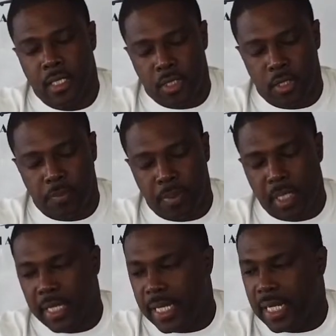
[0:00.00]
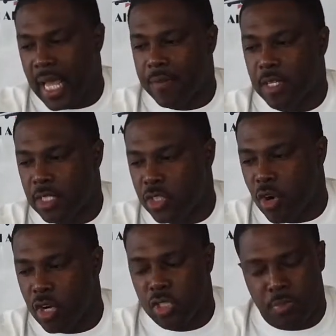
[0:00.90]
So you can plug in and have the
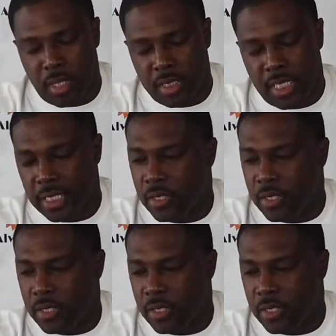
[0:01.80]
charger plugged in.